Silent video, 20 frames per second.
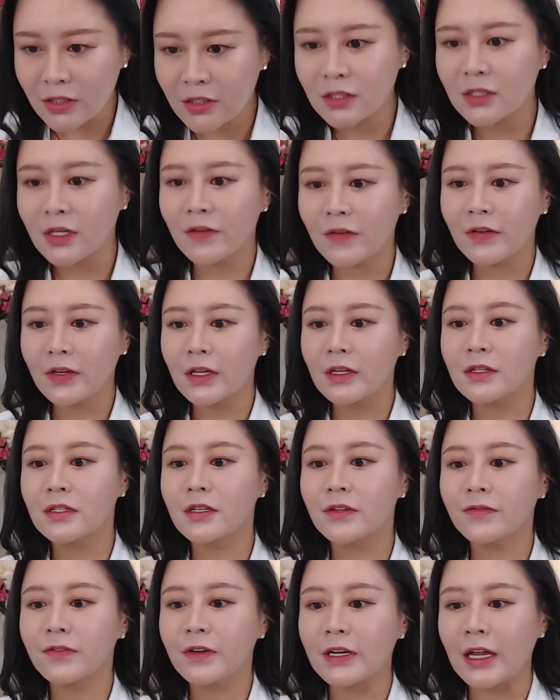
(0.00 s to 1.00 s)
given in
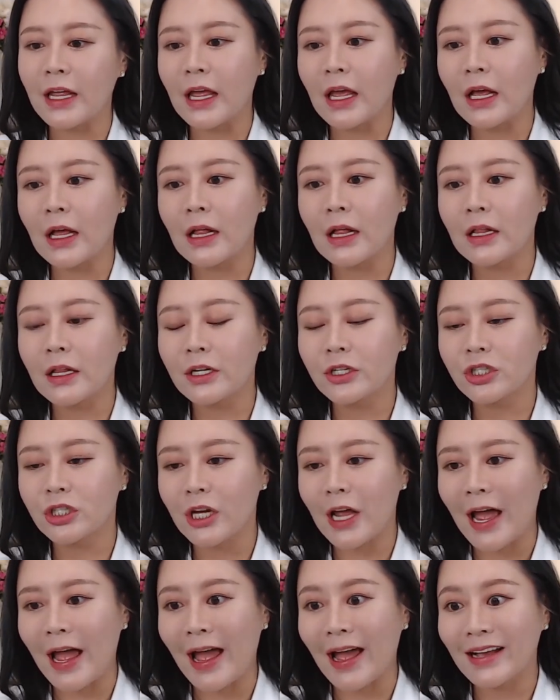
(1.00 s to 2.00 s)
different
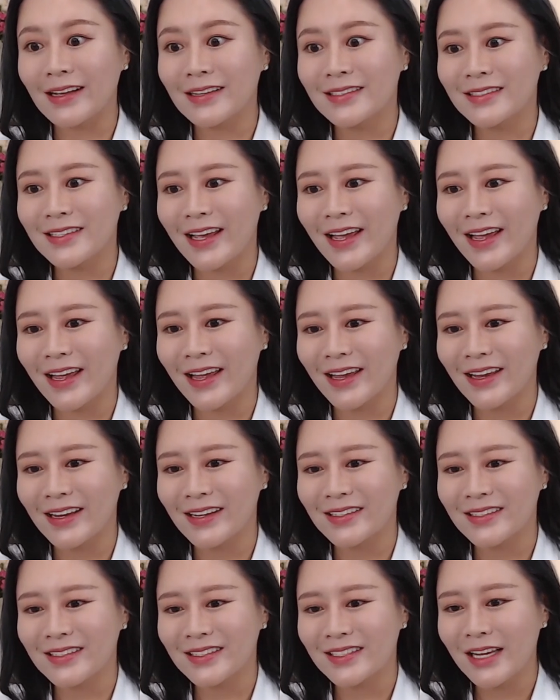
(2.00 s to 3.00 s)
English
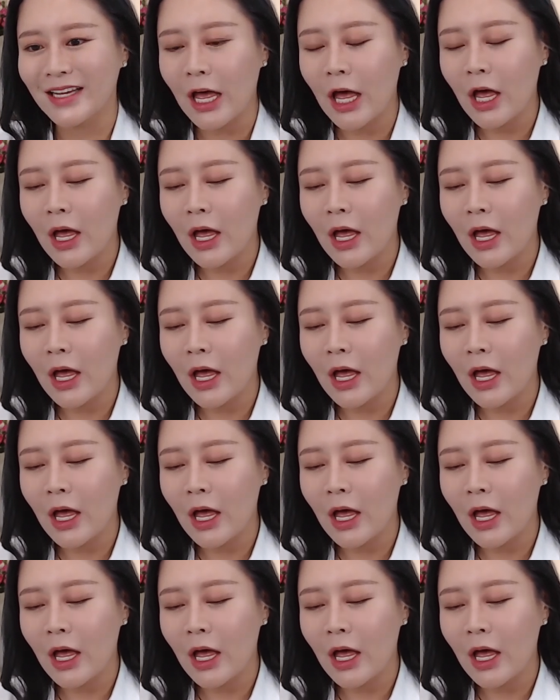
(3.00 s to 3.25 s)
accent?